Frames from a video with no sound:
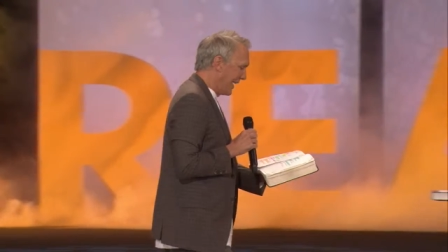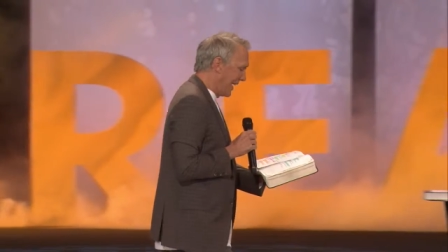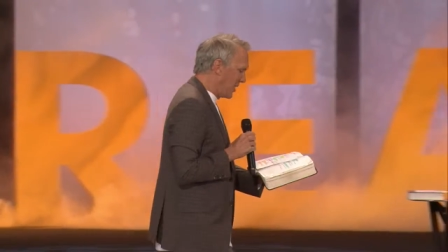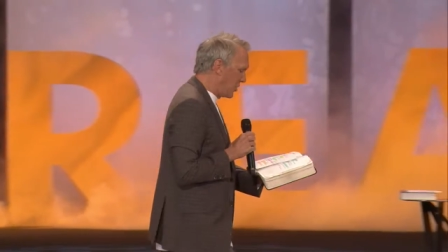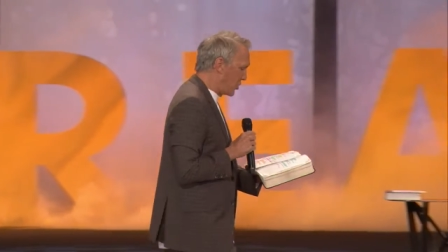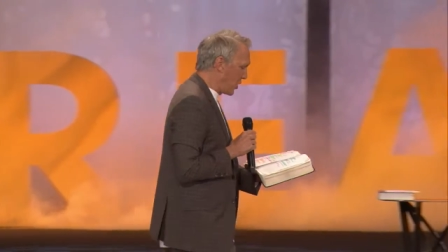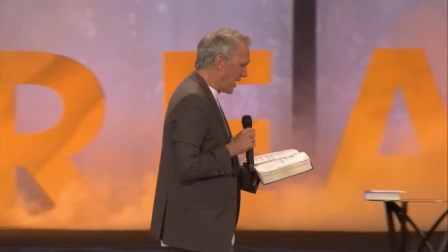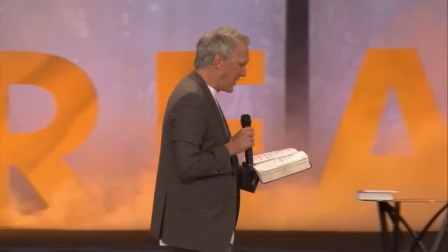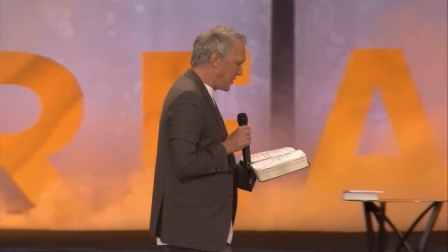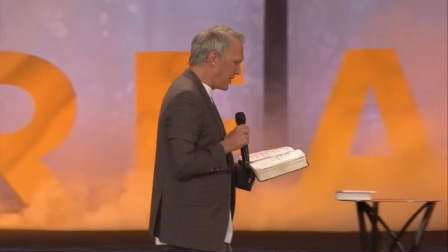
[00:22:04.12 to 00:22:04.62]
It
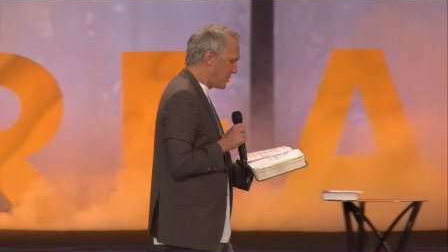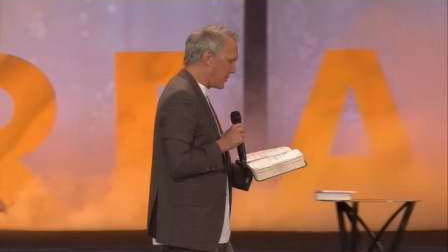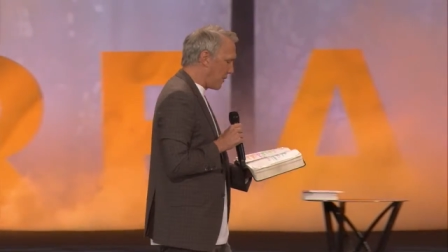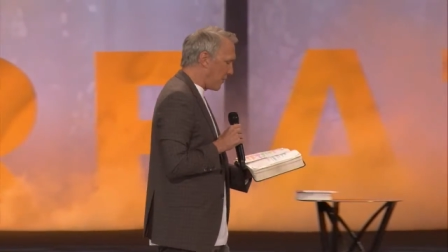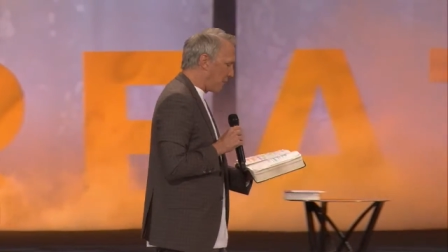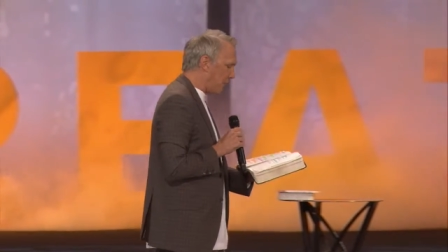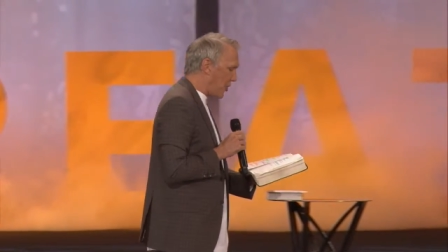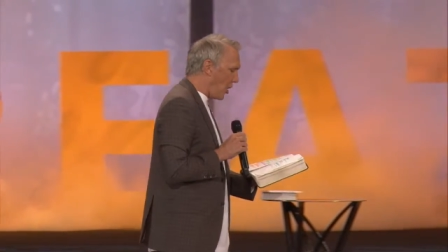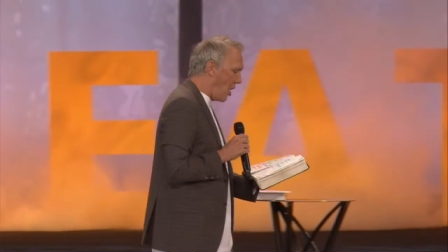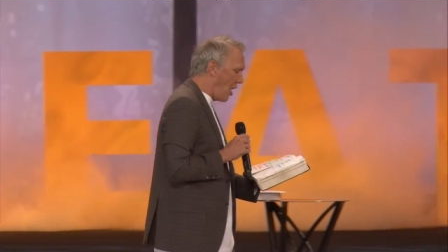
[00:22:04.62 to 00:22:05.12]
judges the
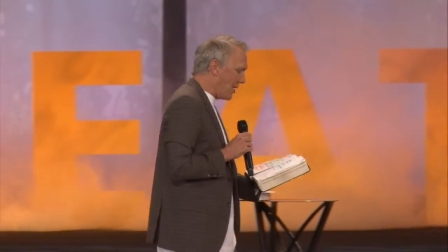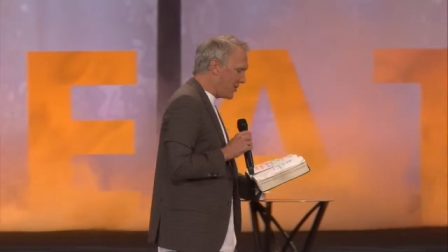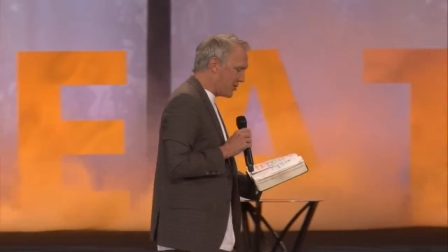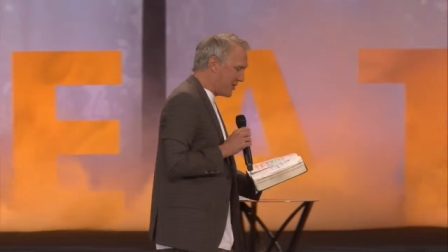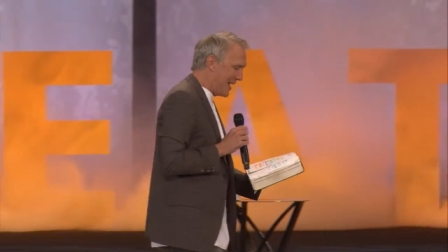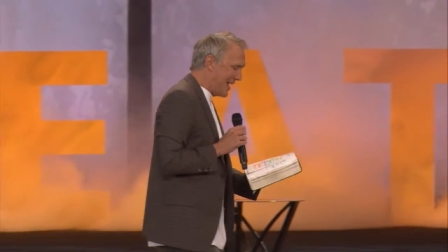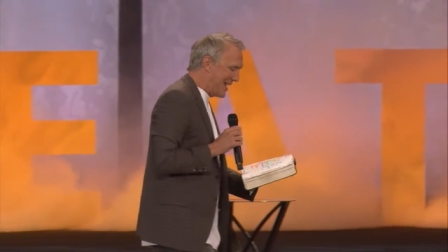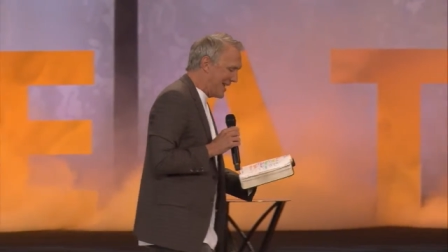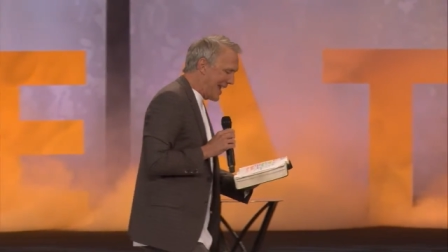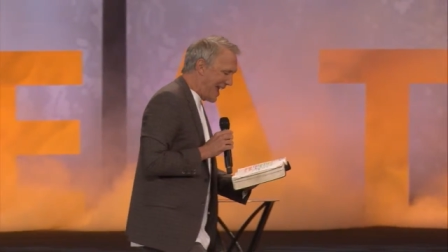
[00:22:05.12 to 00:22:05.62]
thoughts
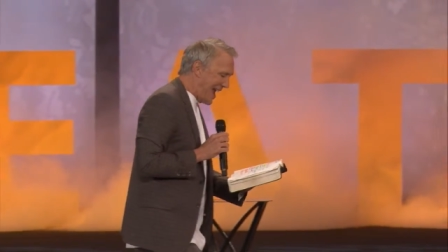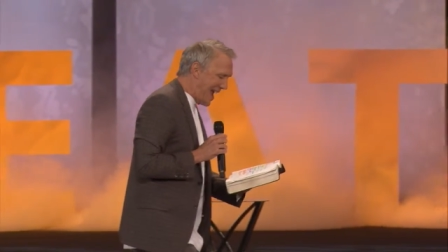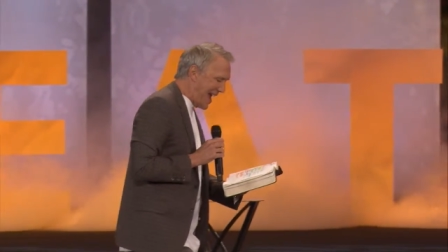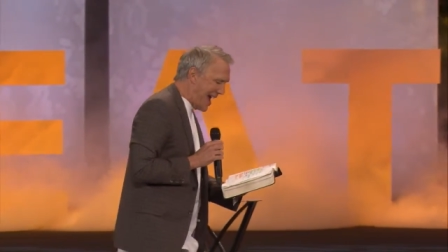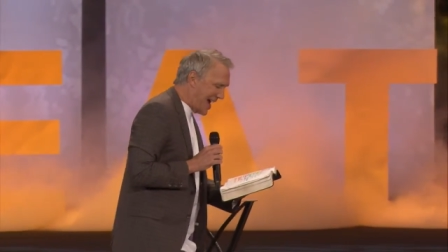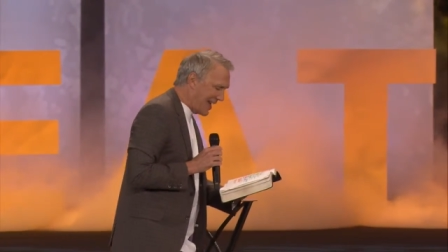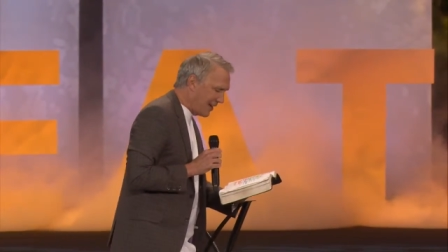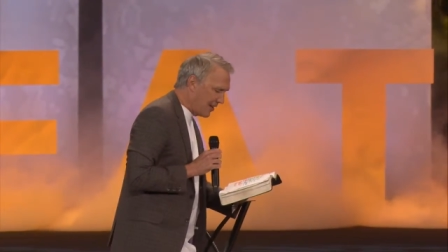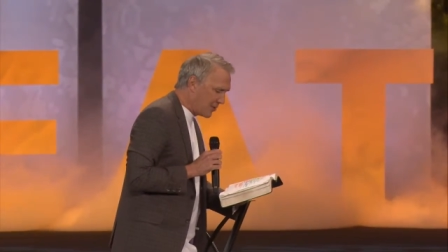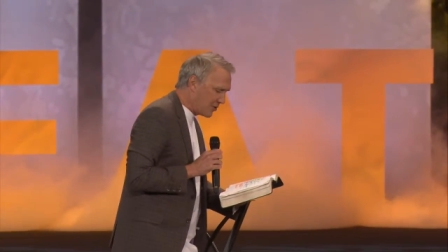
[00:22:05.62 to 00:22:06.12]
and
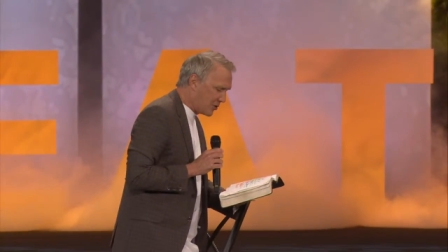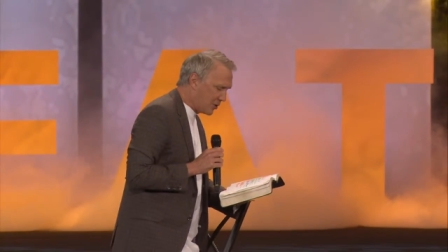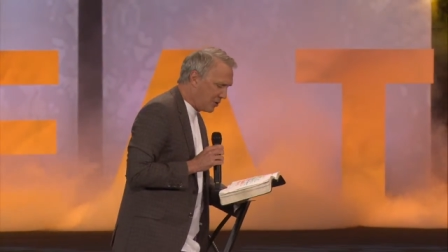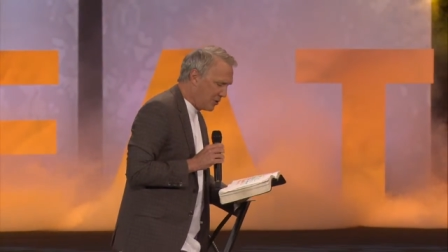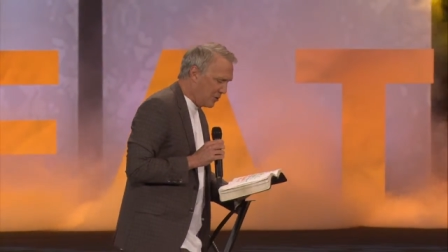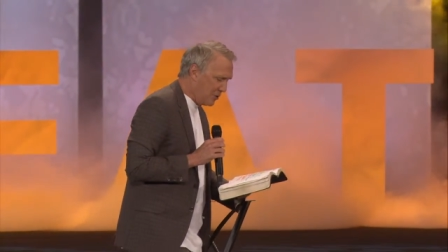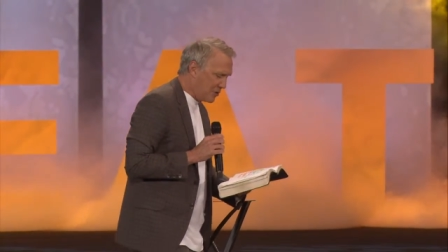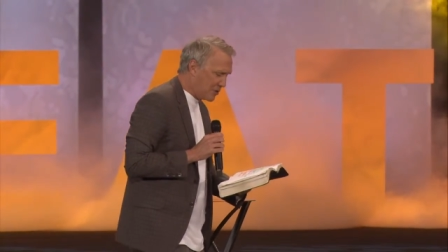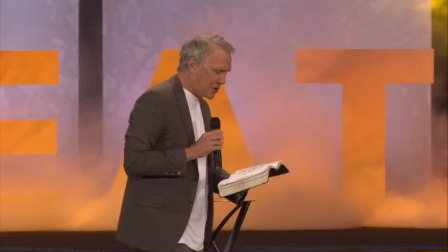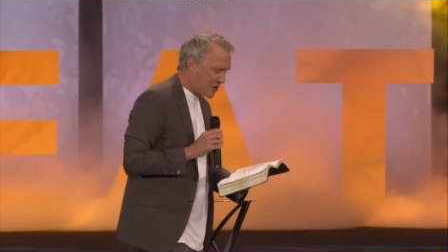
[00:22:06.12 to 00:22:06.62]

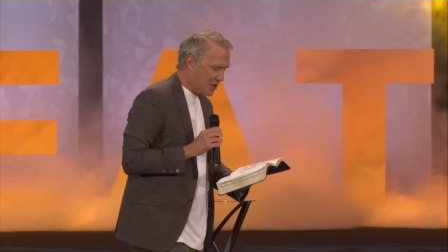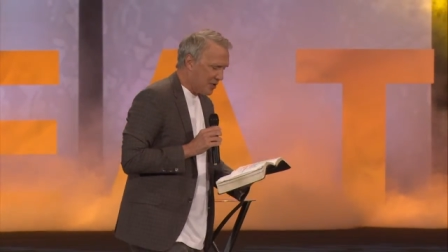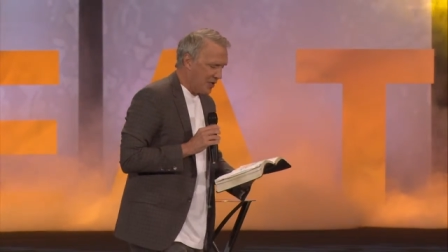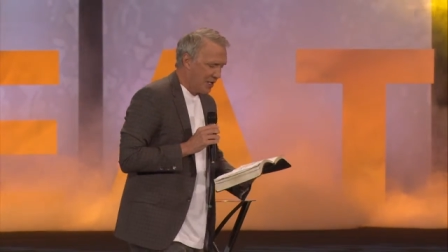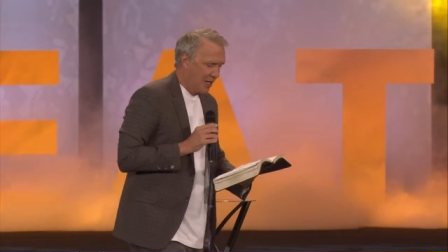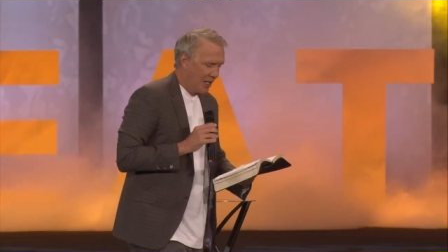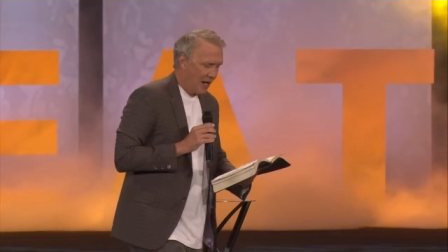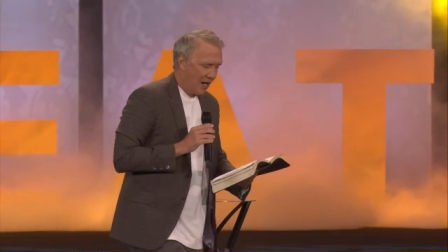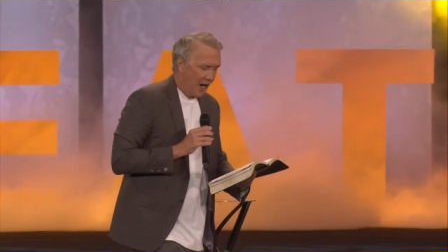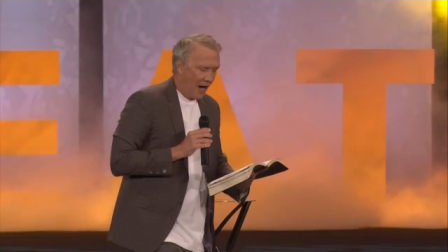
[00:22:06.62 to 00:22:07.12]
attitudes
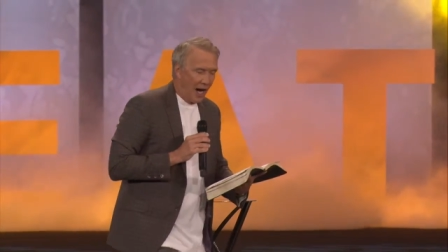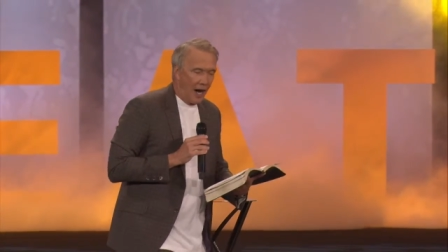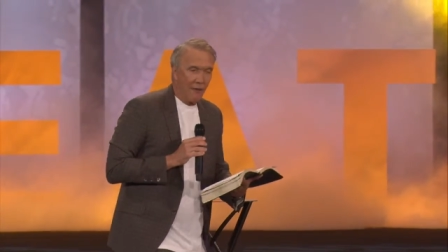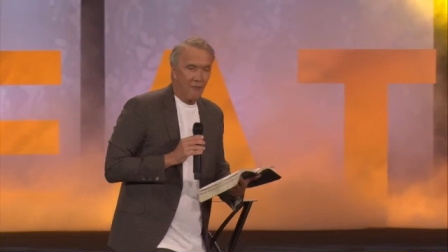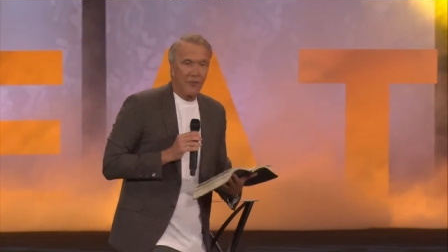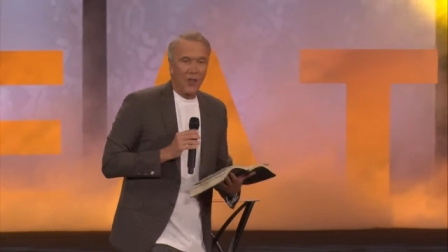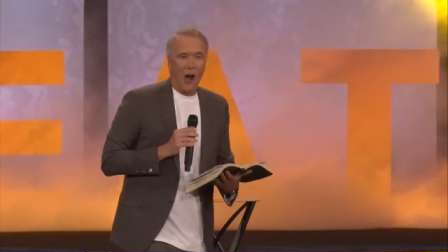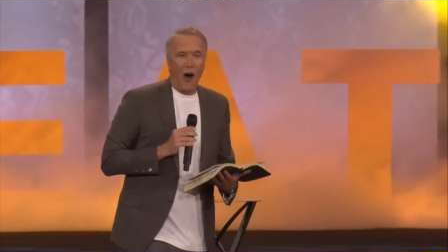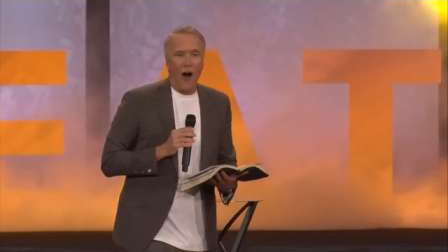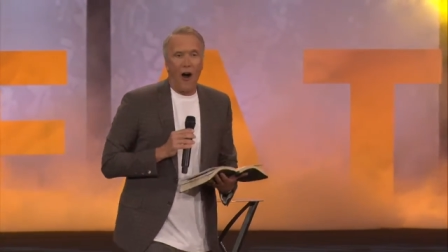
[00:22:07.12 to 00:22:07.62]

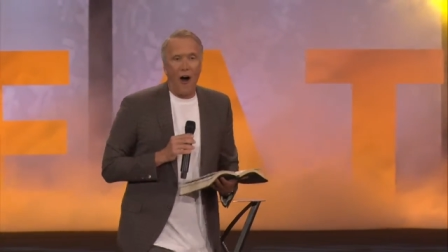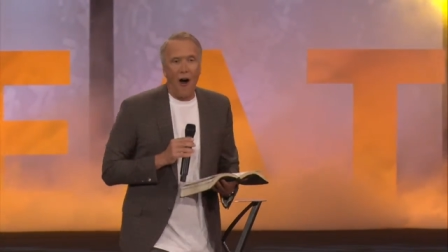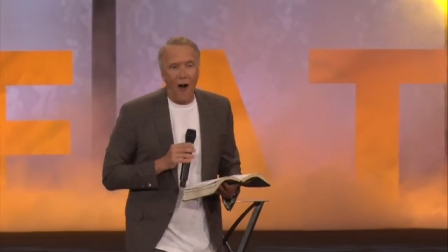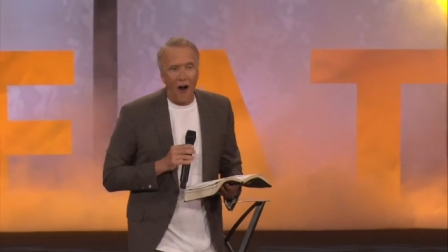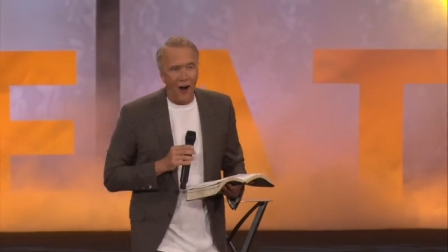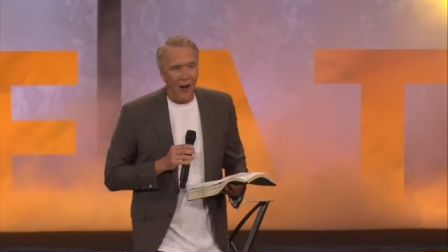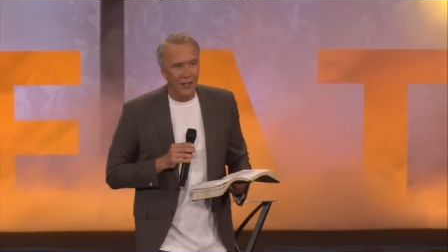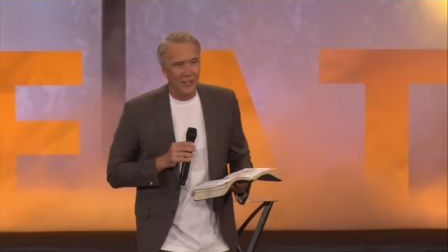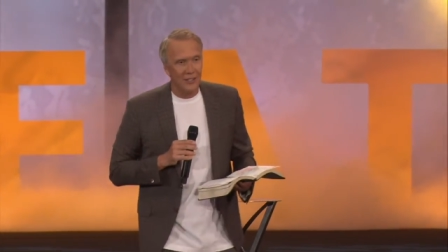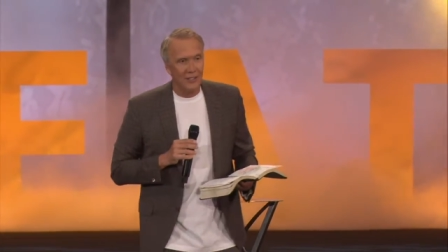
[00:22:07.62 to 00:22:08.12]
of the
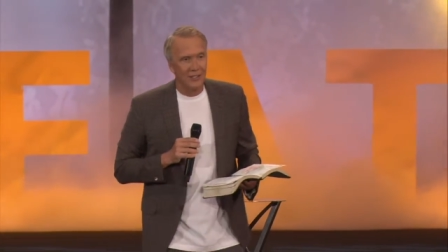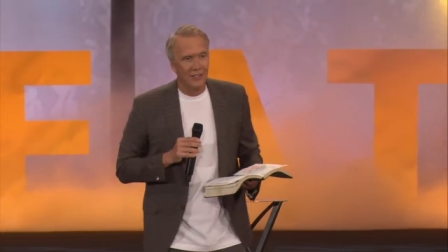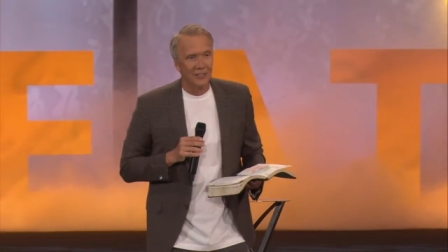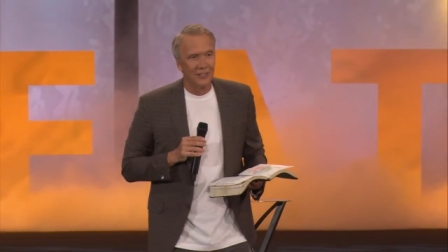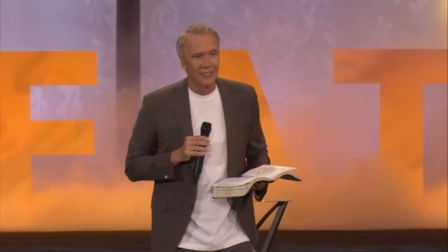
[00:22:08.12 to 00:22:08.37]
heart.